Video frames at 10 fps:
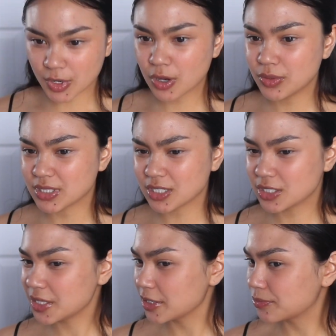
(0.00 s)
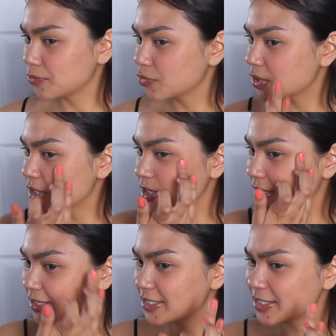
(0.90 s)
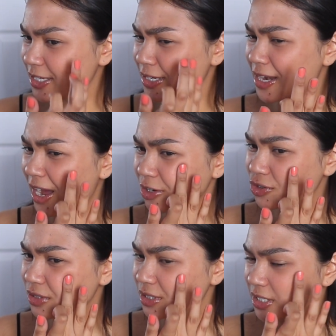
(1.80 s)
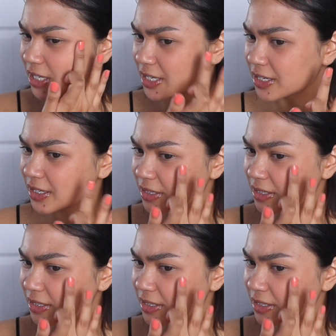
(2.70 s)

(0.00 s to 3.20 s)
Oh, it's actually like really nice and like natural looking.